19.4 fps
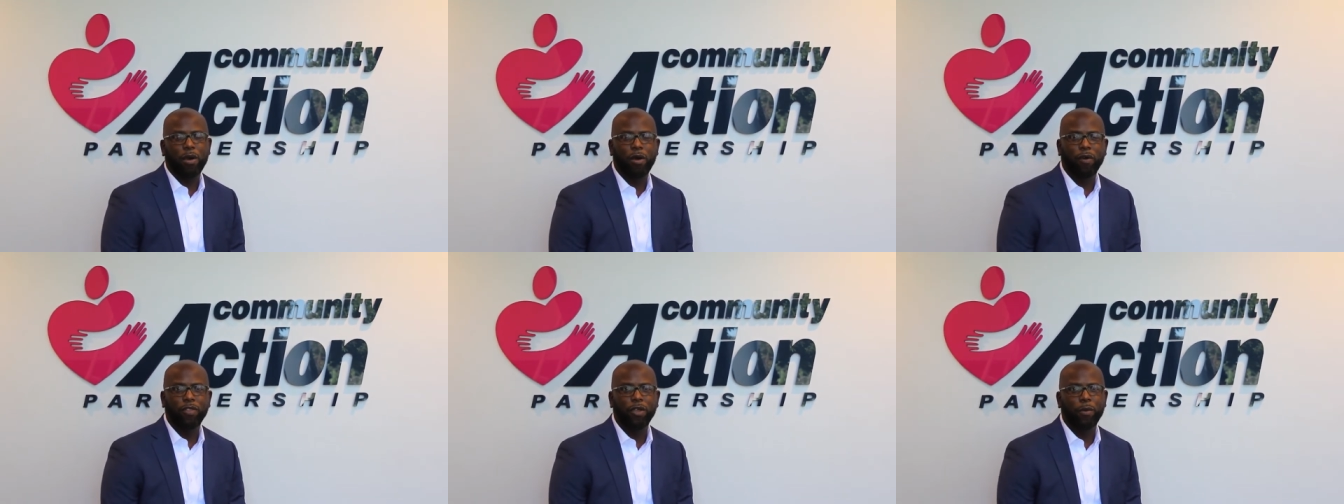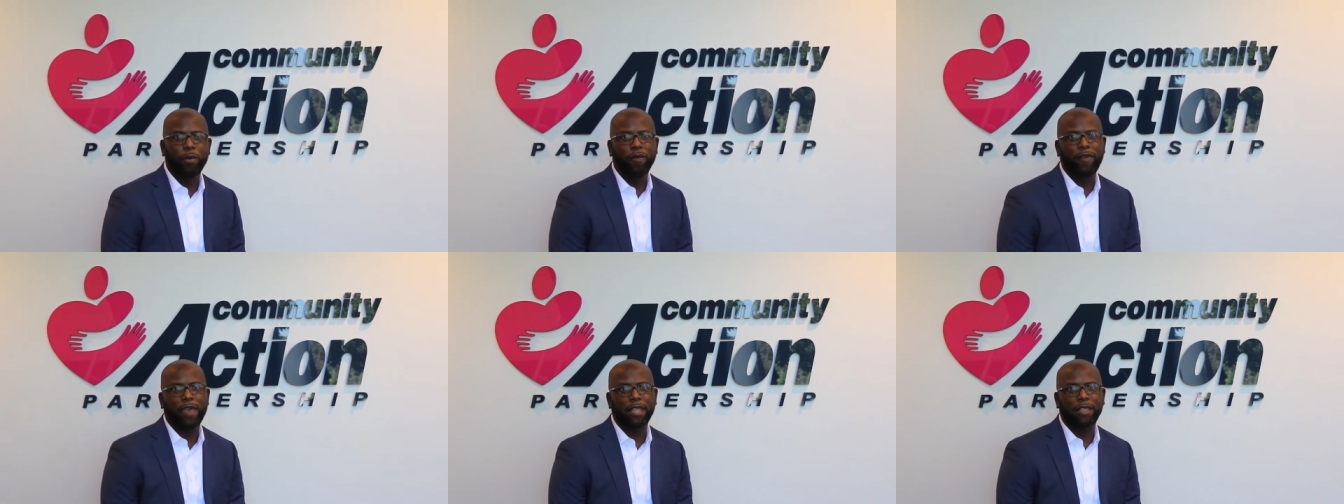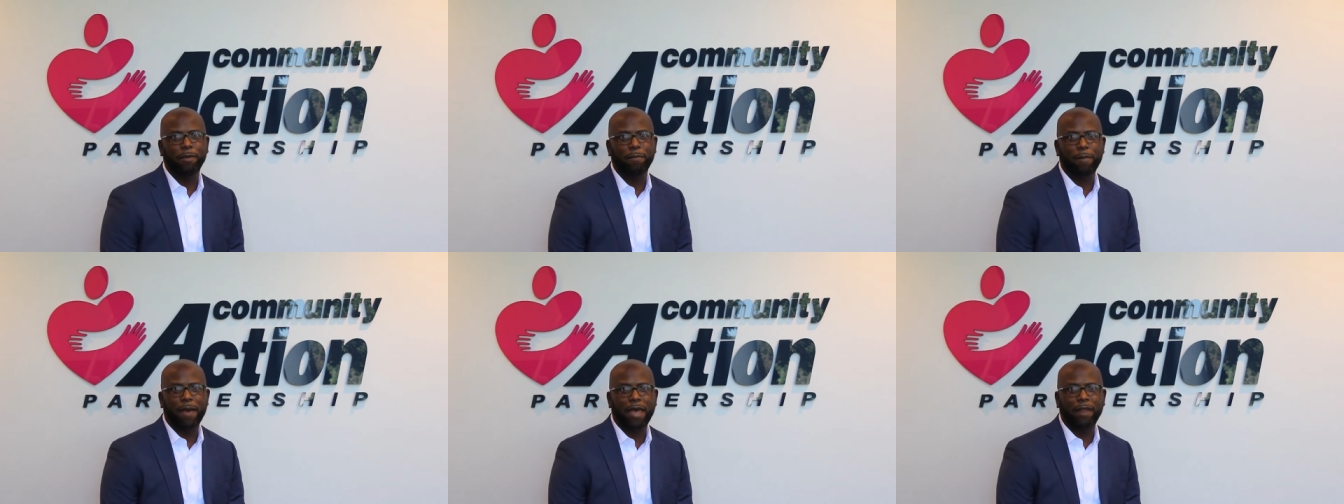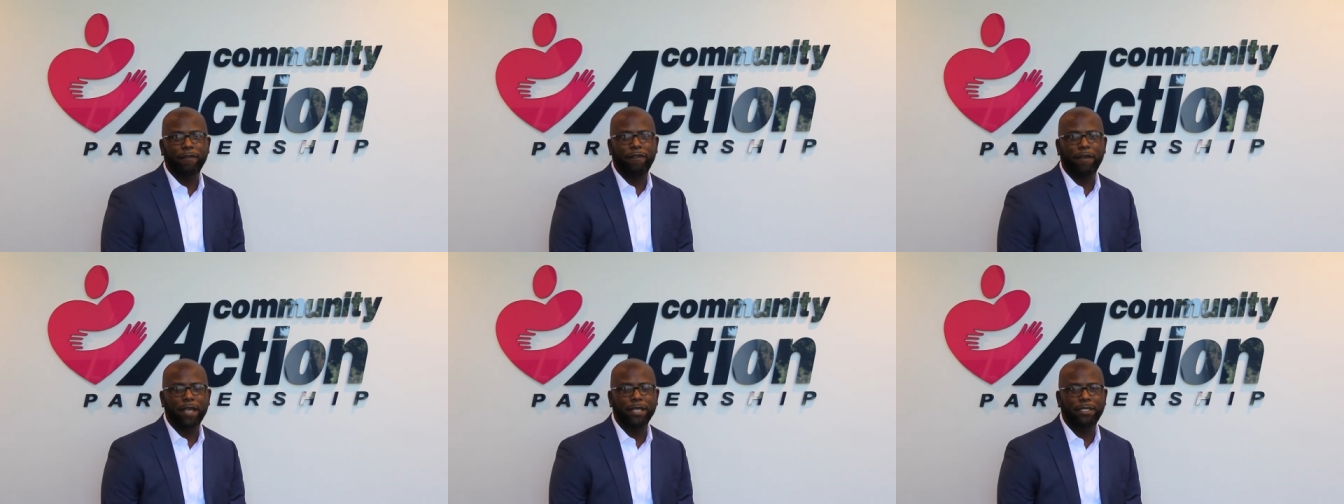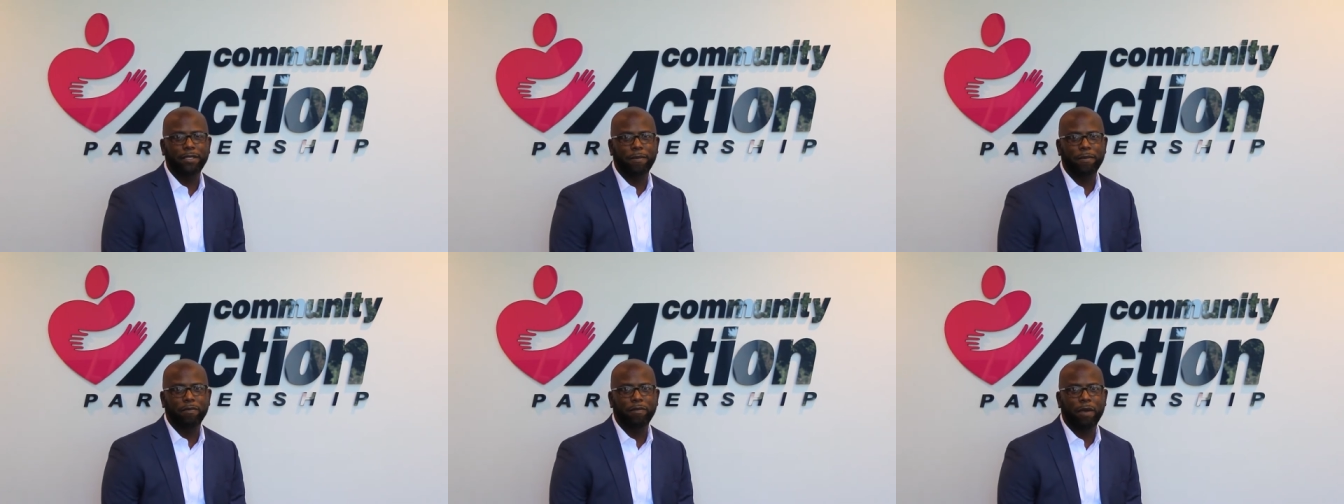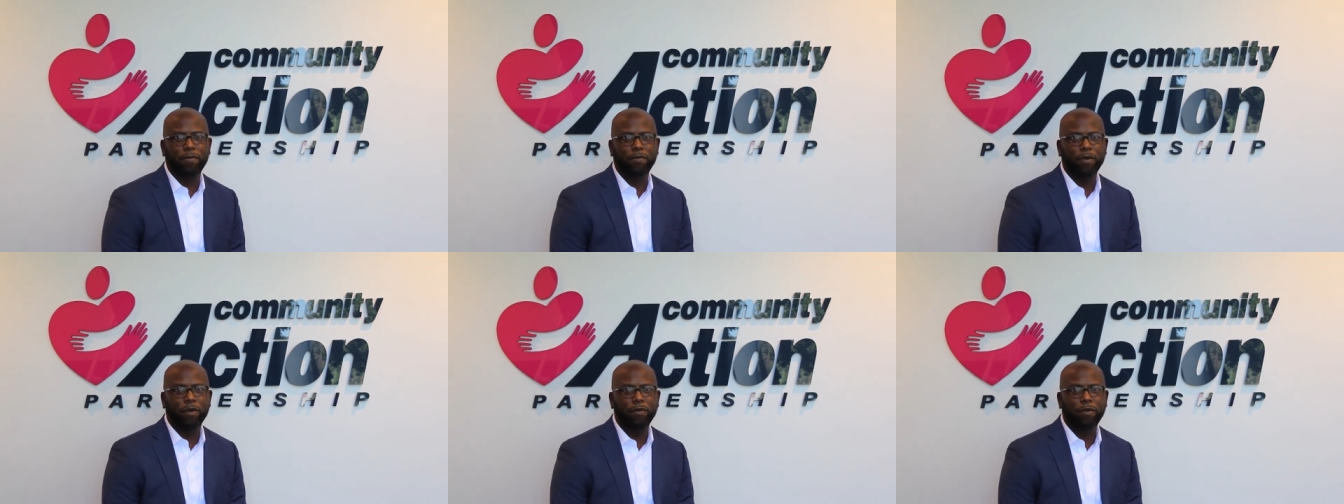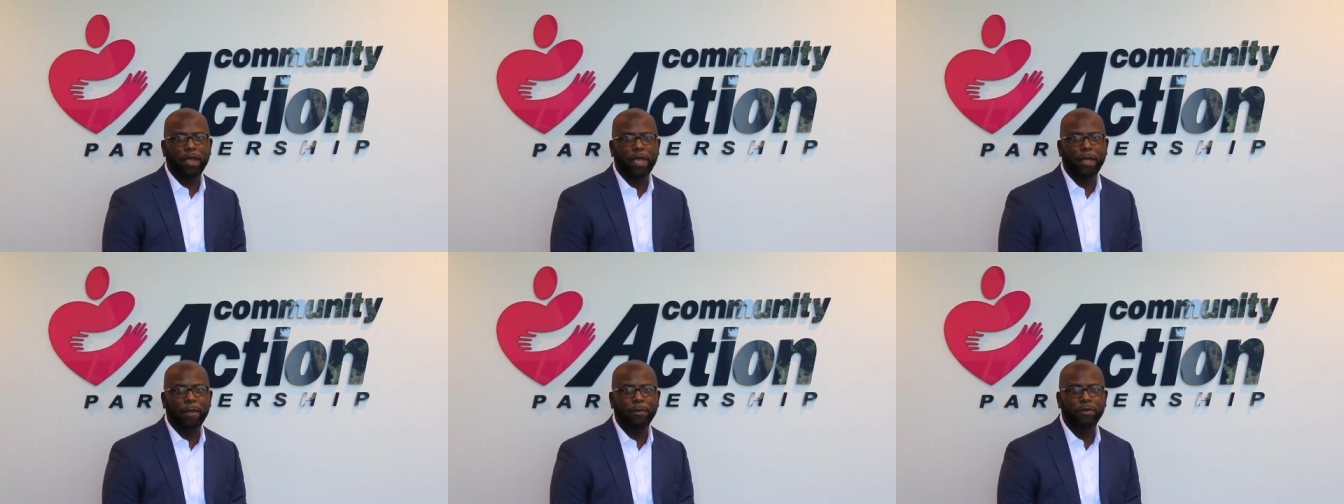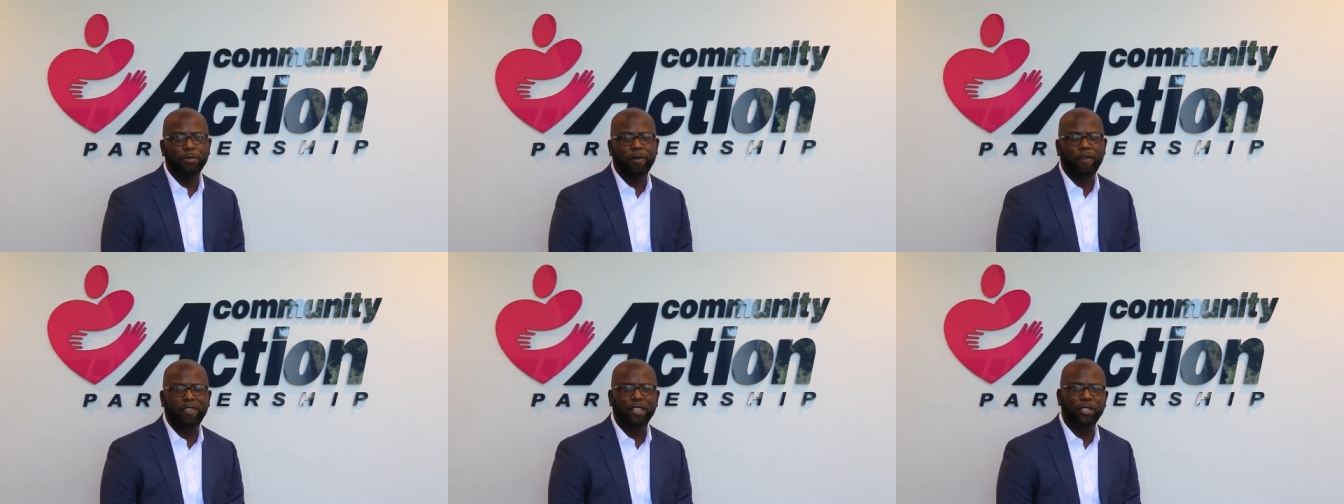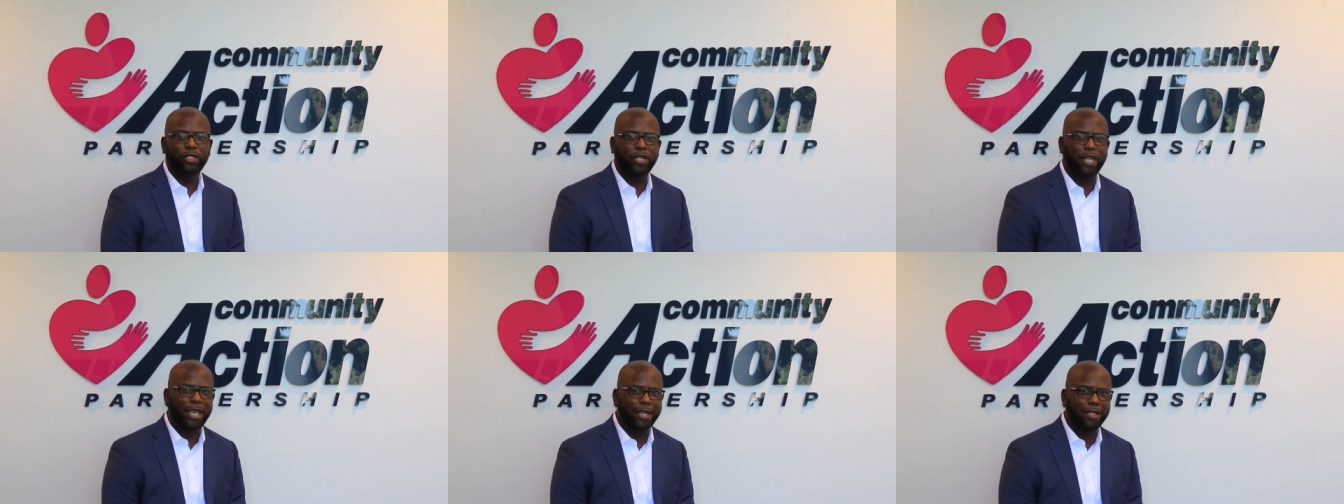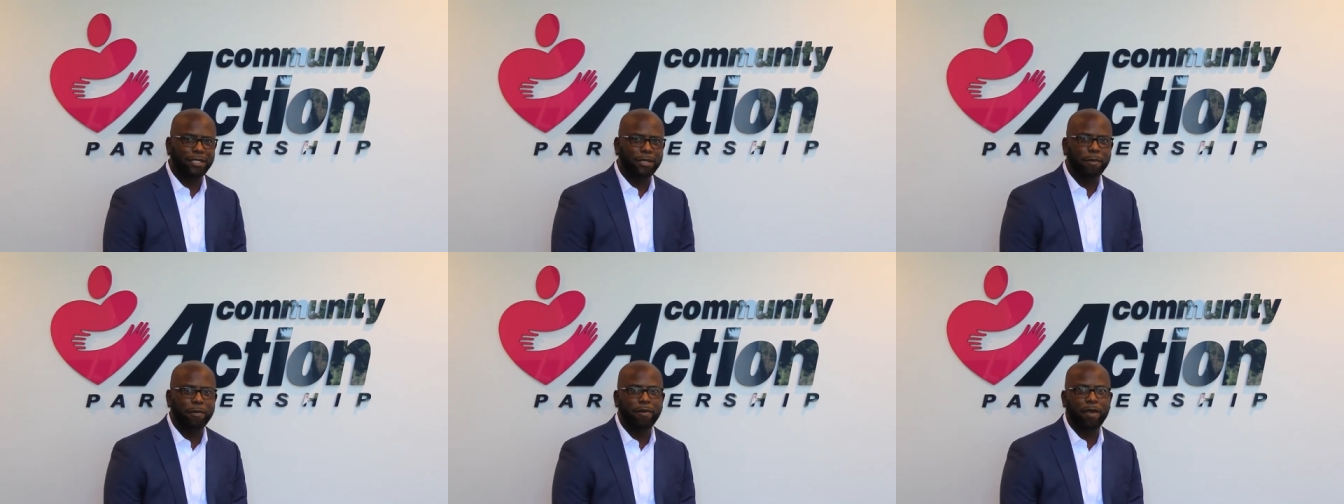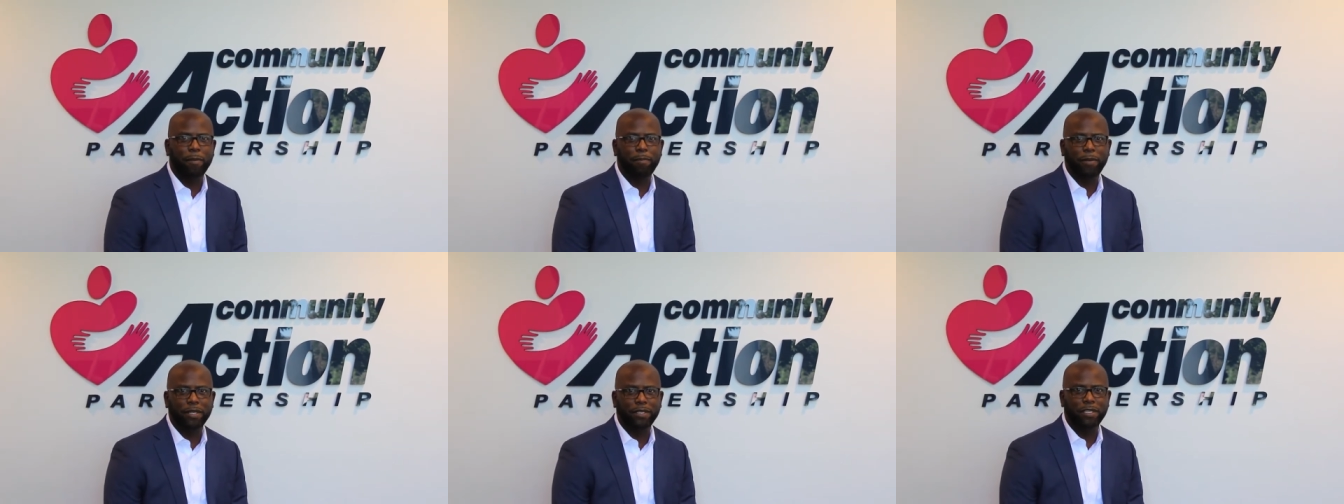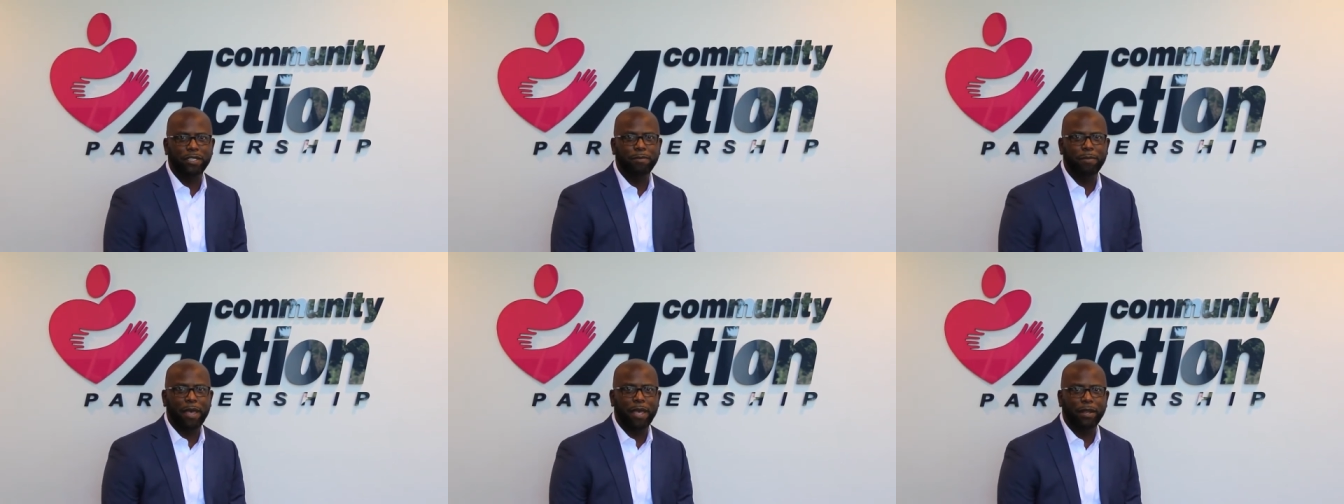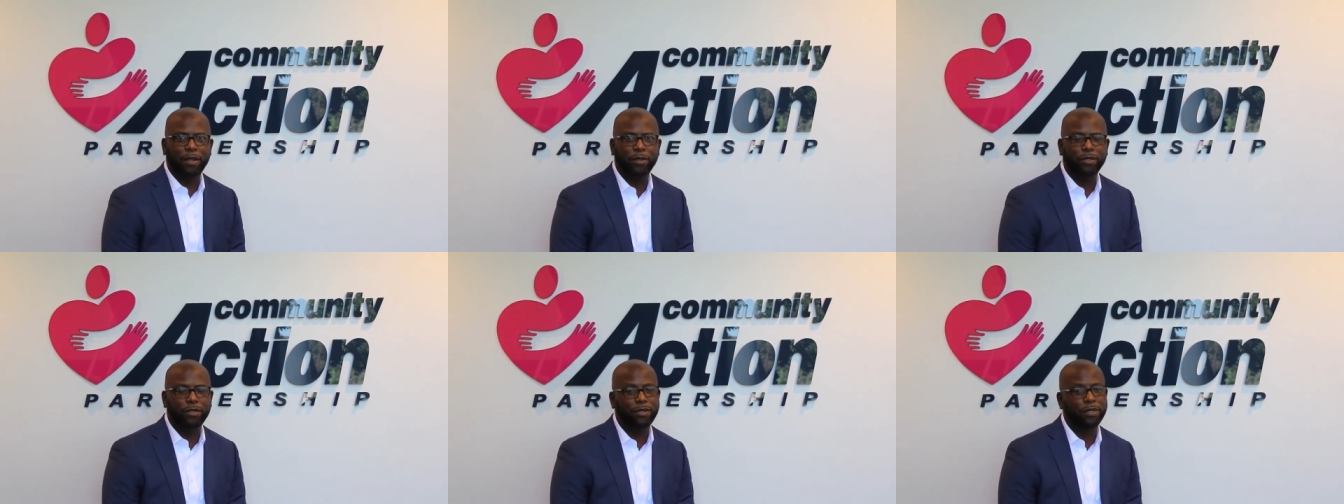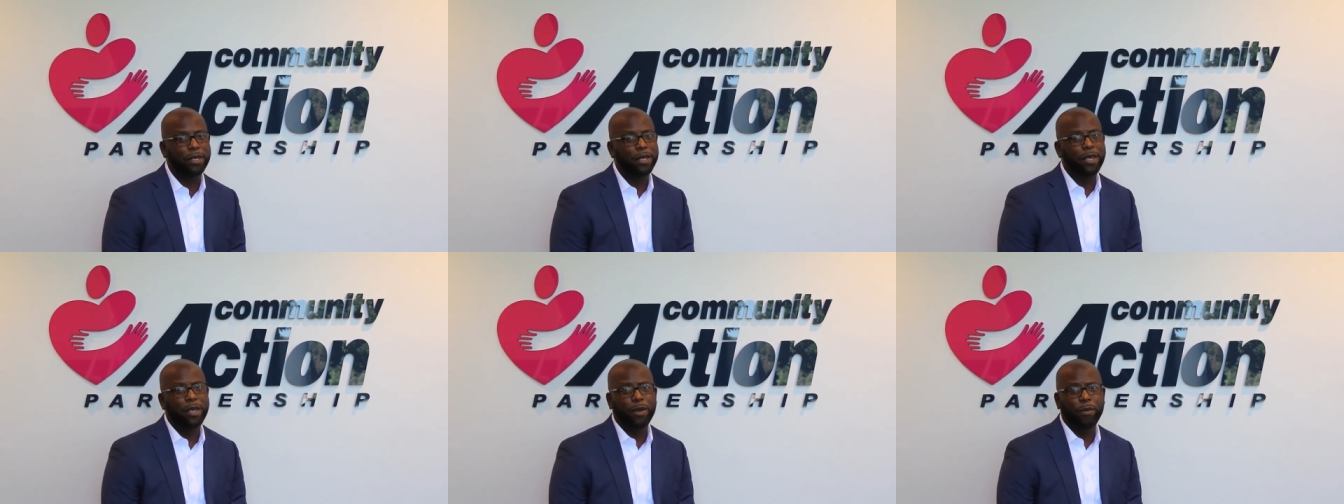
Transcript: Although we've had to modify some of our program, we have to change some of our business models.